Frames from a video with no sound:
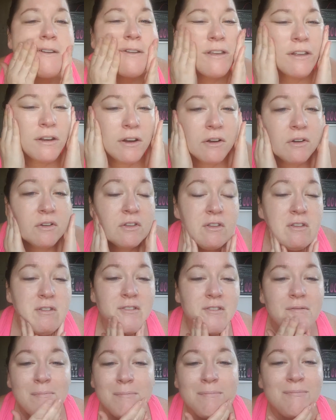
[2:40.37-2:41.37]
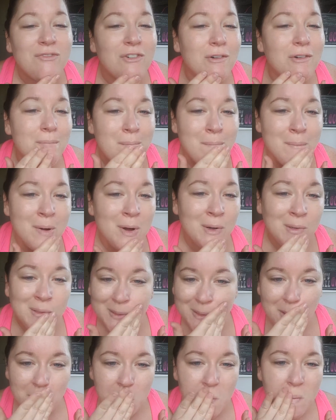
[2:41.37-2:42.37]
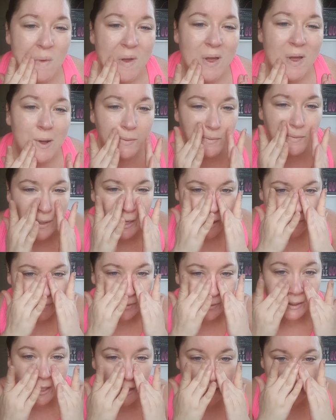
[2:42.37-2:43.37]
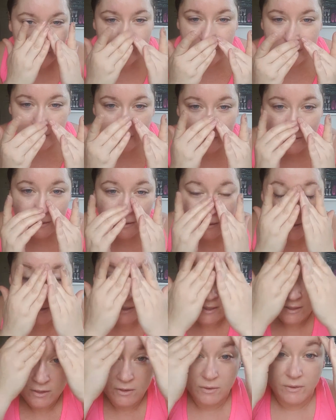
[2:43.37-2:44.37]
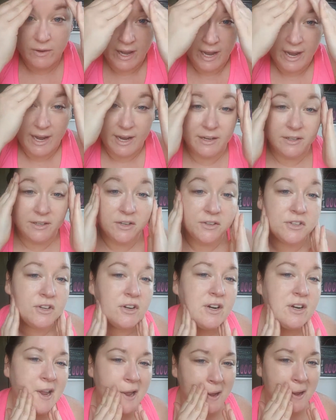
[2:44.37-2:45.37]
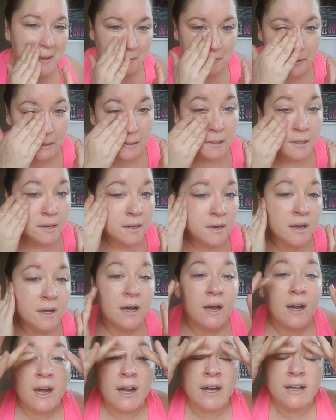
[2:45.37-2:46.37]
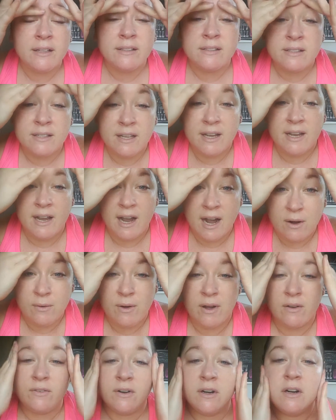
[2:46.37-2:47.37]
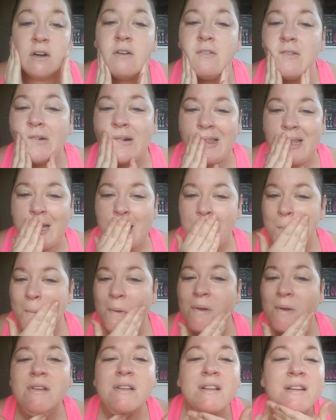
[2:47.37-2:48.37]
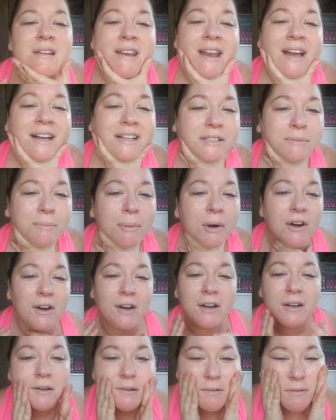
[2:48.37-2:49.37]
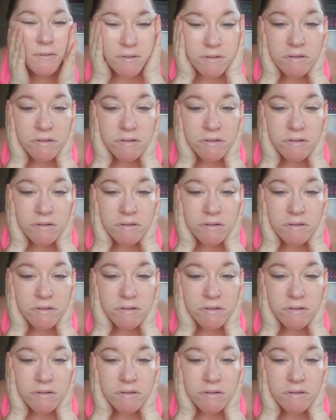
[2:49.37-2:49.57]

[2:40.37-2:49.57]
you know, for most of the application, you can use your hands. I'd say, however, for the next part,